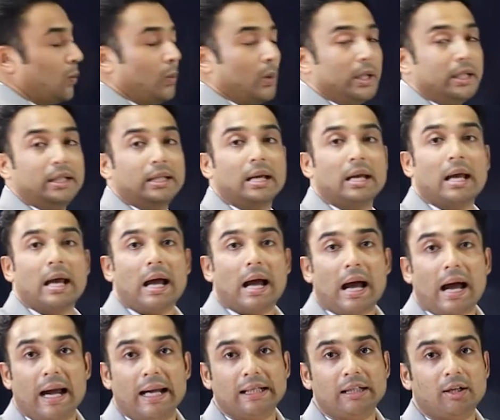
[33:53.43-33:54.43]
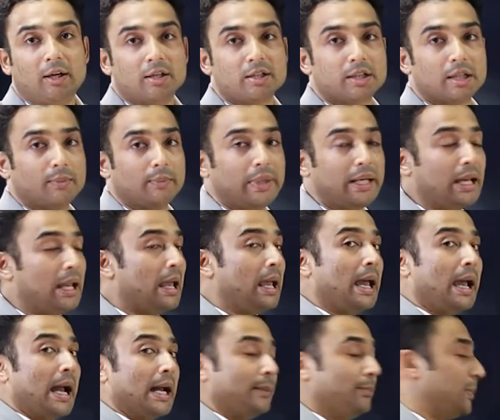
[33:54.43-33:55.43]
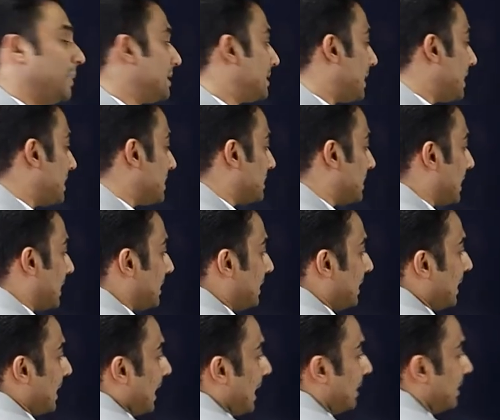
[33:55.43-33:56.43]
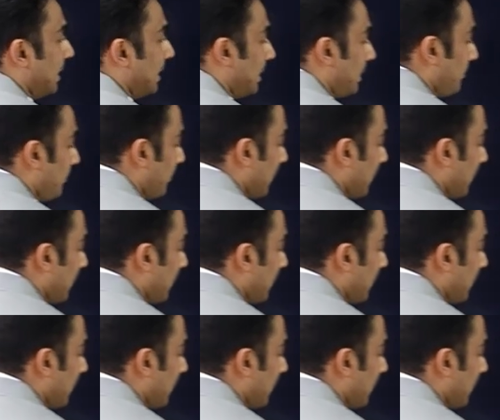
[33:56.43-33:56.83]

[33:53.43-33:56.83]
with ileostomy. And besides that, the other